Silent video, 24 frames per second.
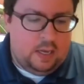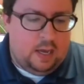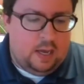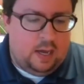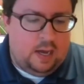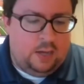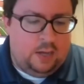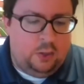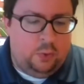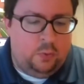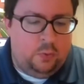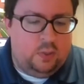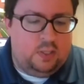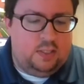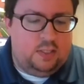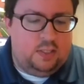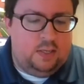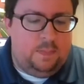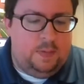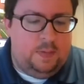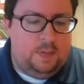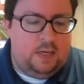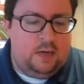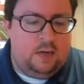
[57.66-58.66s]
Uh, the
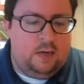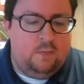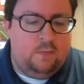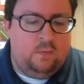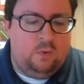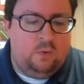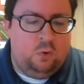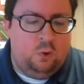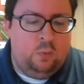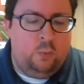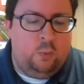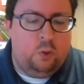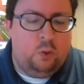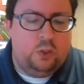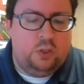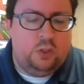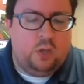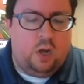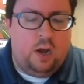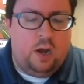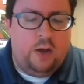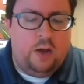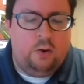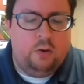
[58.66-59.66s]
recipient of numerous
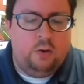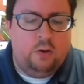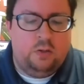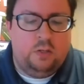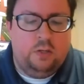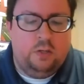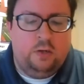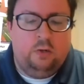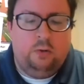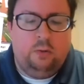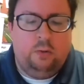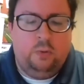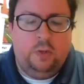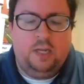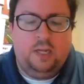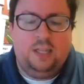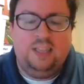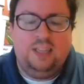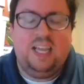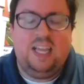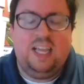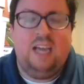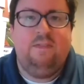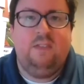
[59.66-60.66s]
honors, including a
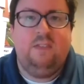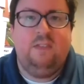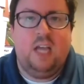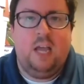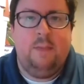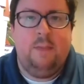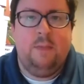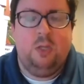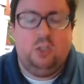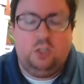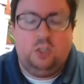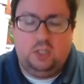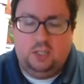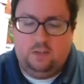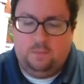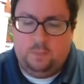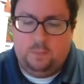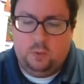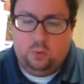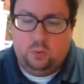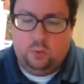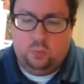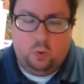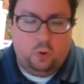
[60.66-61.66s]
Lifetime
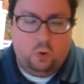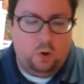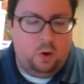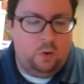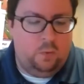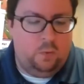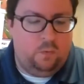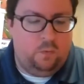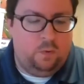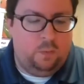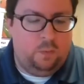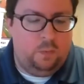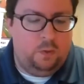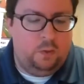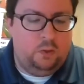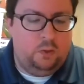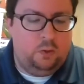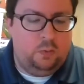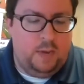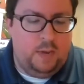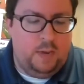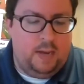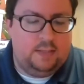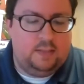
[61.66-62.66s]
Achievement Award from the
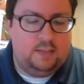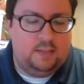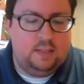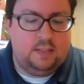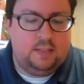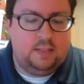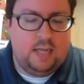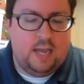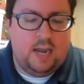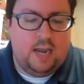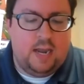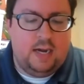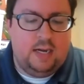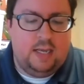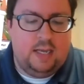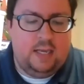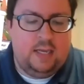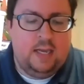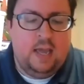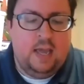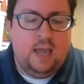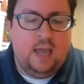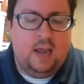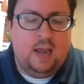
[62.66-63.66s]
Humane Society
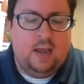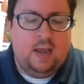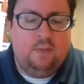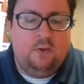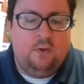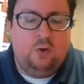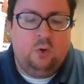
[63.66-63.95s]
and the